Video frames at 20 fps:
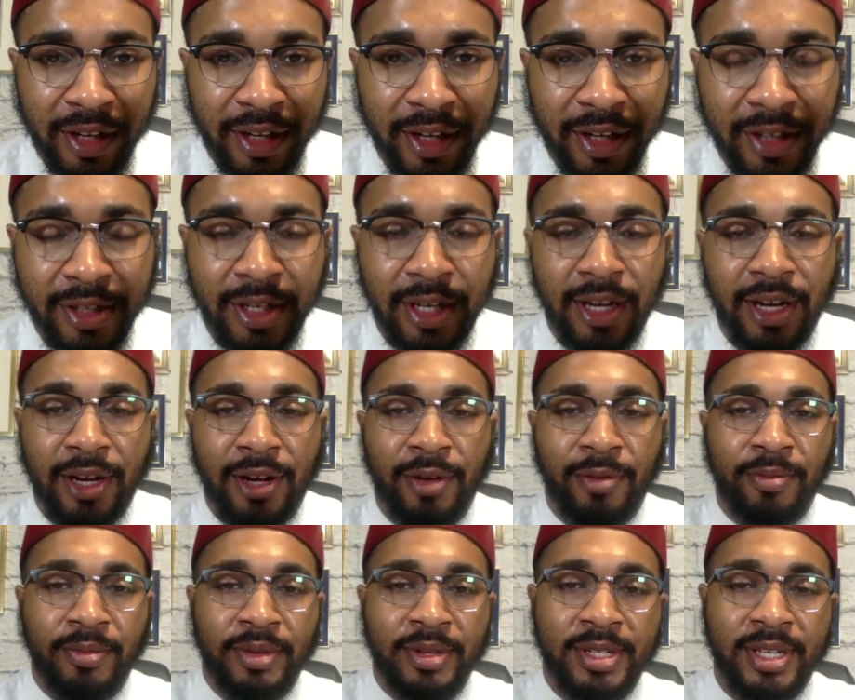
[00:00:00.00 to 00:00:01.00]

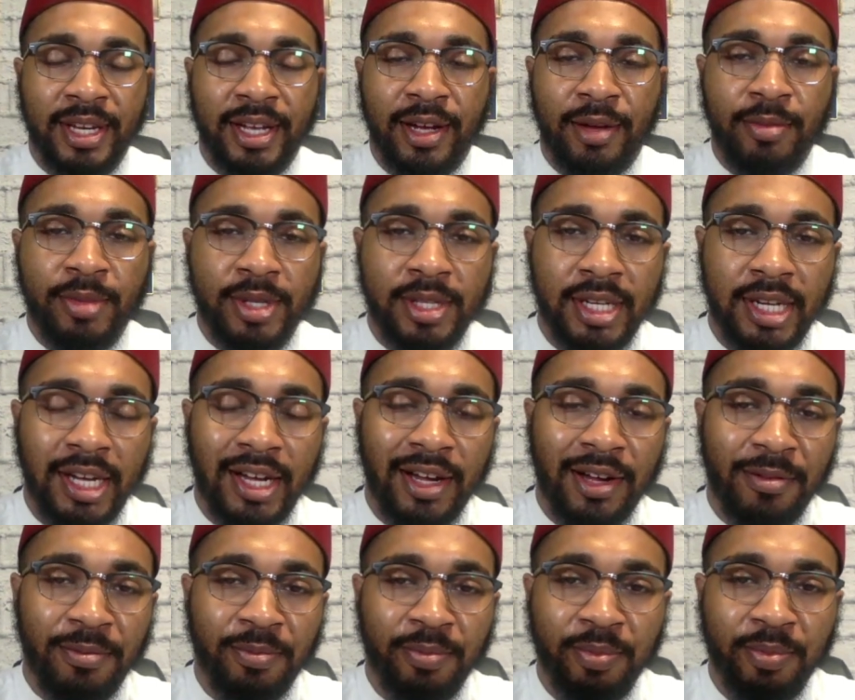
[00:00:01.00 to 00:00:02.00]
Islam, Islam,
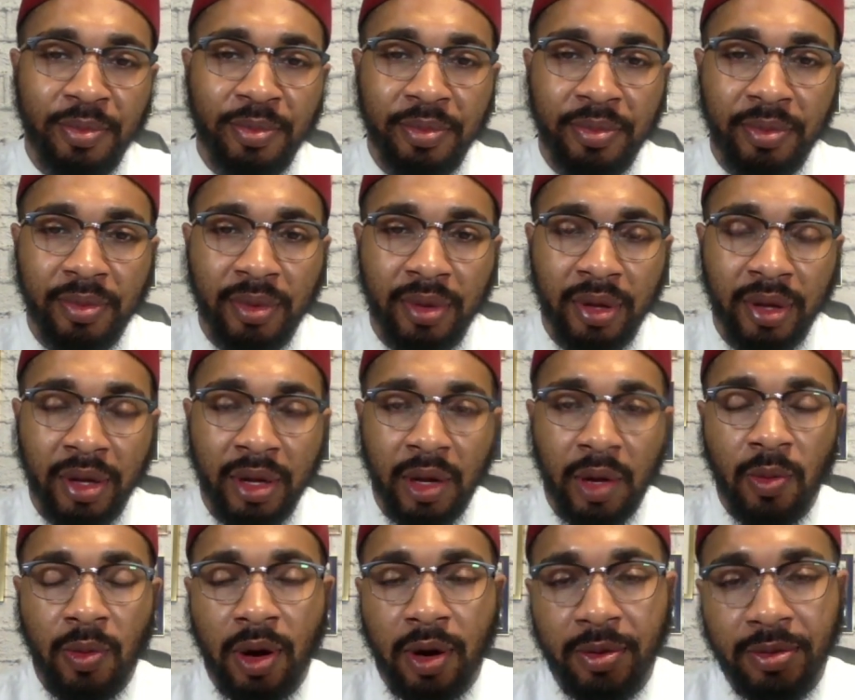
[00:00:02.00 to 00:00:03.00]
Islam.
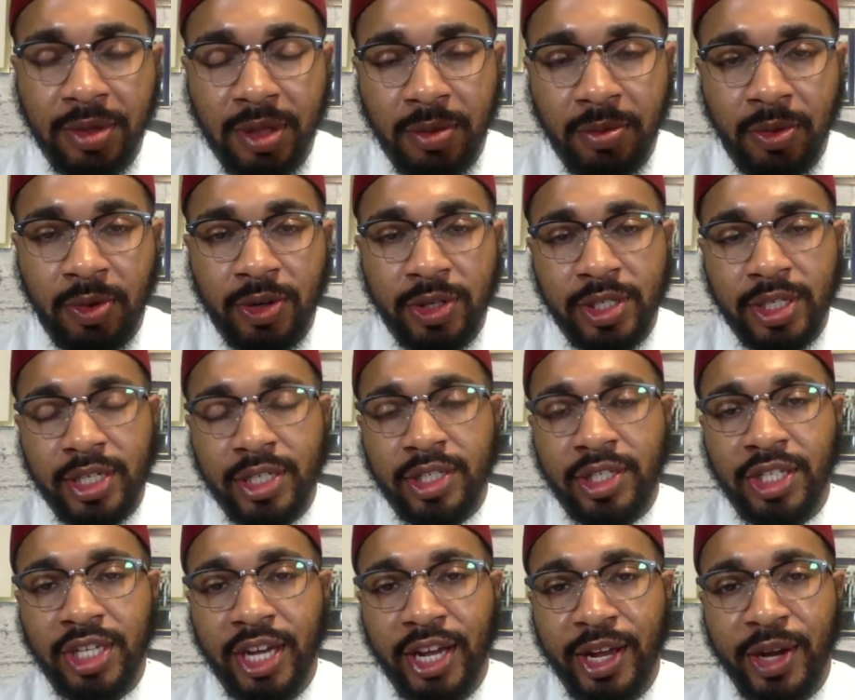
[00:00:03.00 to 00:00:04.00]
Welcome to the Moorish
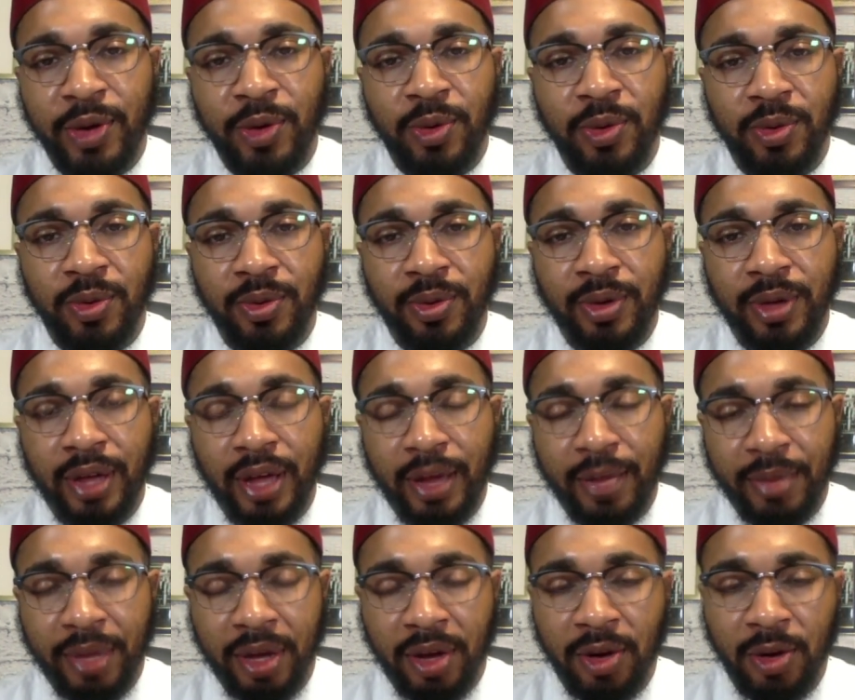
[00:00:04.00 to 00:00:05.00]
Sense Channel.
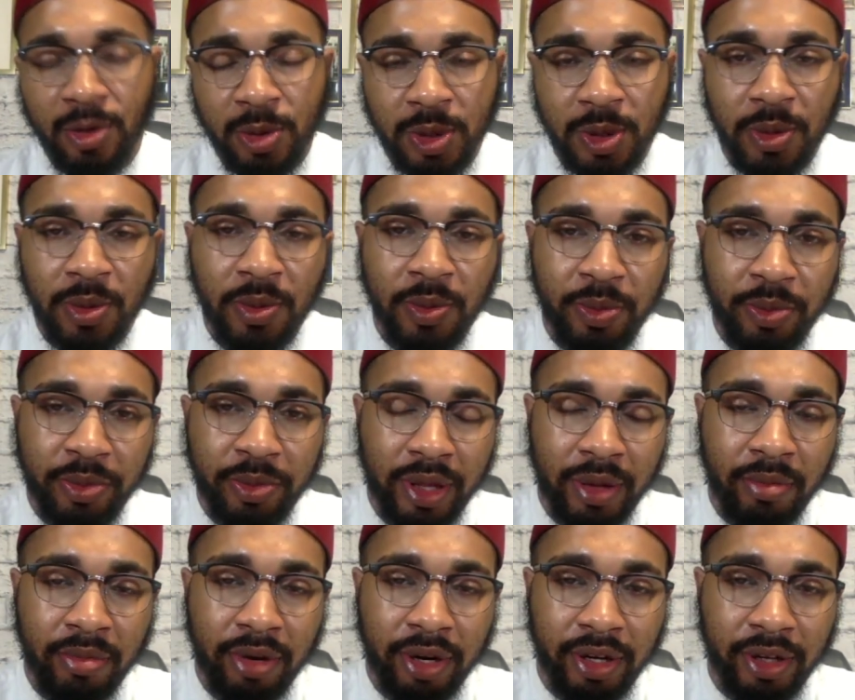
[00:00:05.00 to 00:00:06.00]
I'm your host,
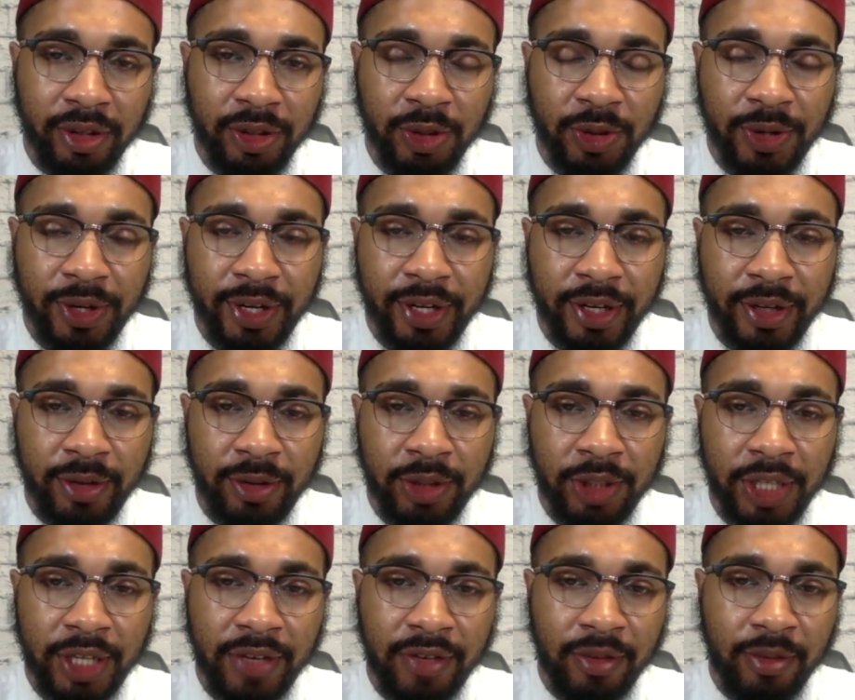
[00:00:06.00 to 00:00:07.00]
Brother Brendan Jordan Hill,
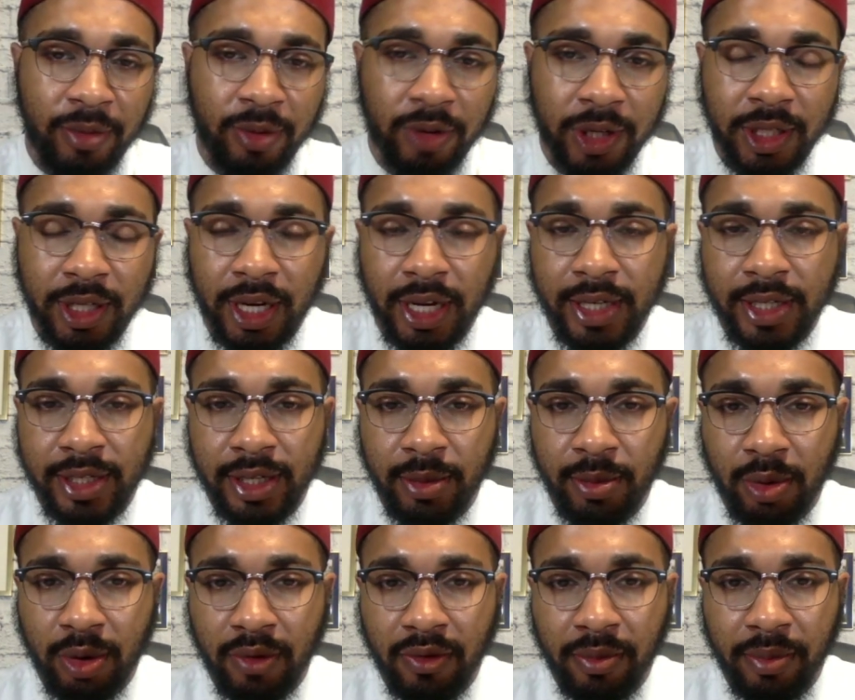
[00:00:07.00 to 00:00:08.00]
Sheikh of the Moorish Science
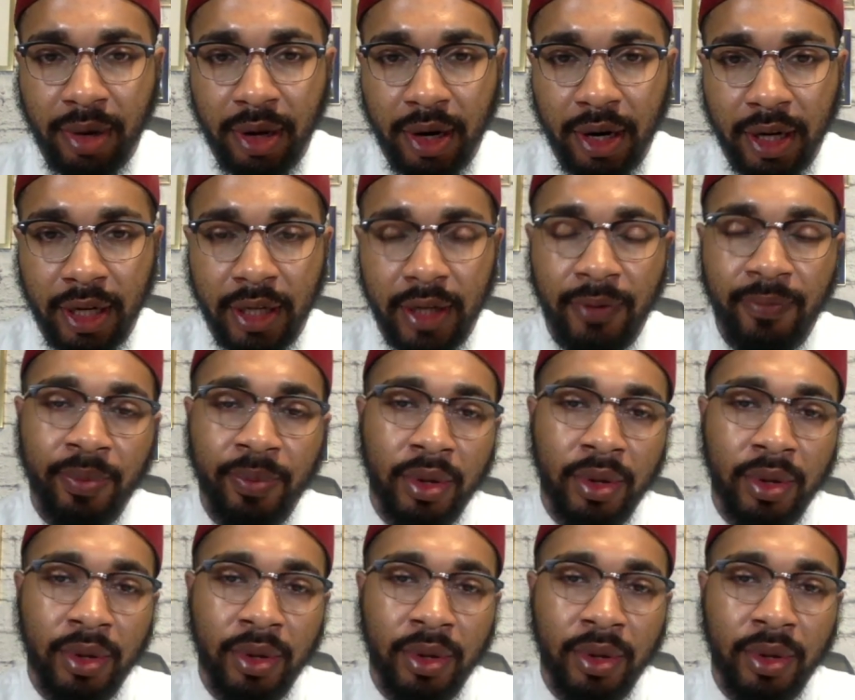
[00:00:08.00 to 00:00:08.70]
Temple of America,